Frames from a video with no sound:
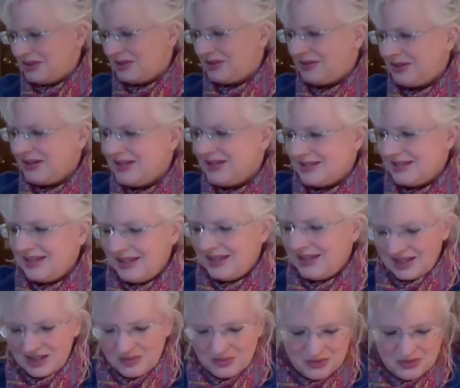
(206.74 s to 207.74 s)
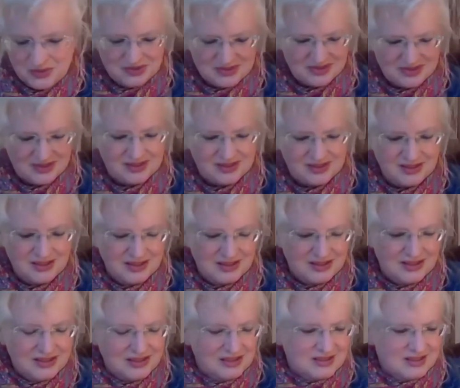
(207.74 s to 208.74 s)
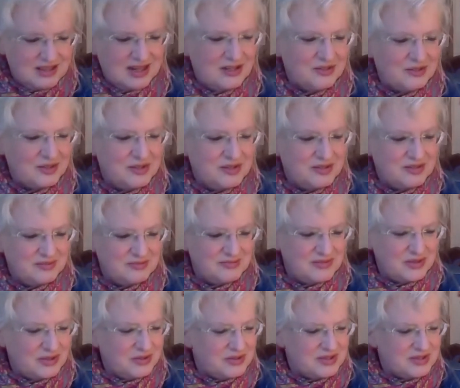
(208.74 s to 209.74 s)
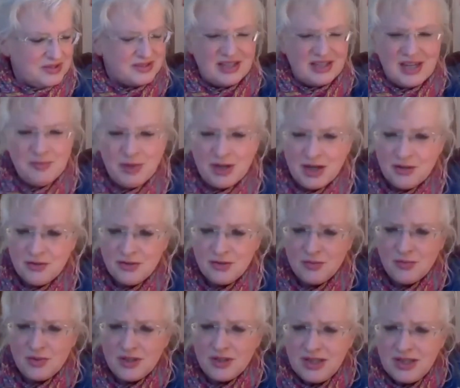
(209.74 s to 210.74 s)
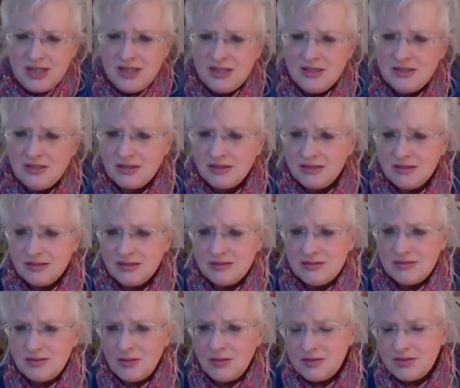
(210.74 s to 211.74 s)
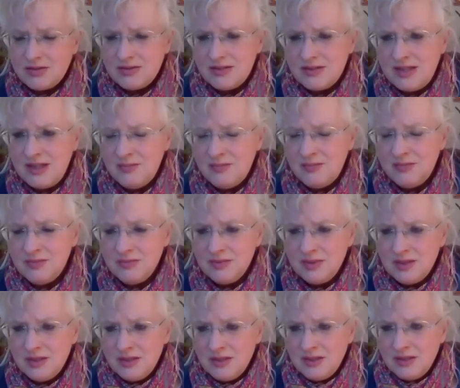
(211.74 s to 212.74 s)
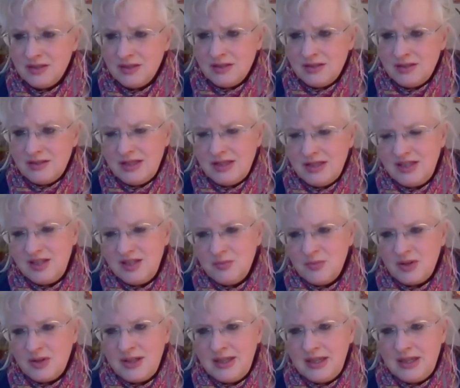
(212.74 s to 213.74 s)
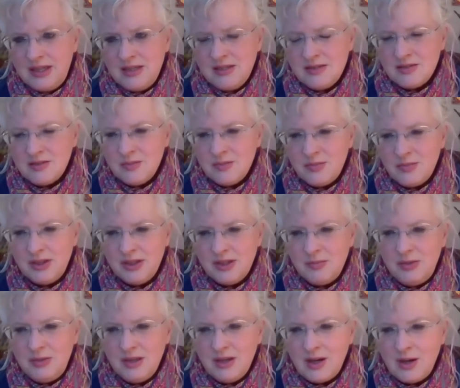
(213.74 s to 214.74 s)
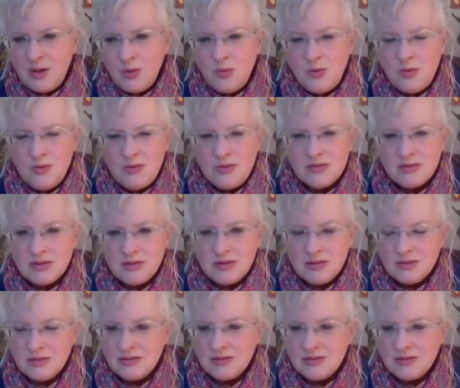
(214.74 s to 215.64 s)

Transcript: crazy animals and howler, heard the same howler monkeys and saw the same titi monkeys and pygmy owls and